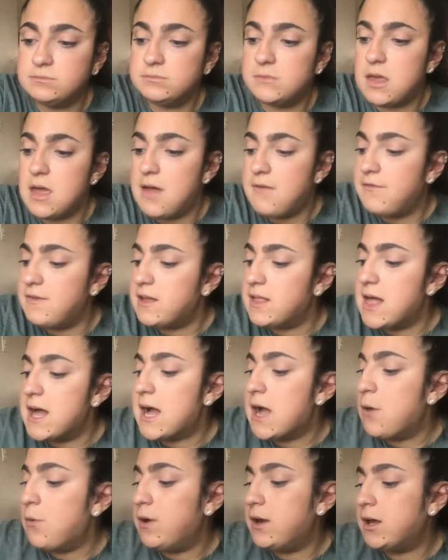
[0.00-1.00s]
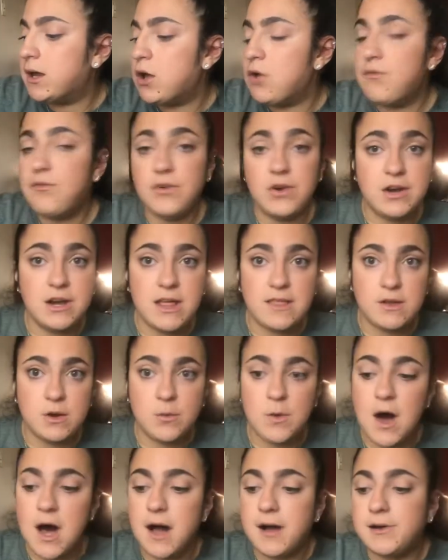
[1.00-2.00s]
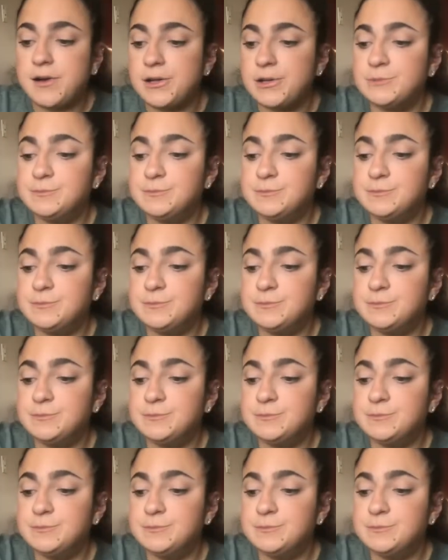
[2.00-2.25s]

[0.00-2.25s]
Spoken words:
I feel like I want to go for another walk.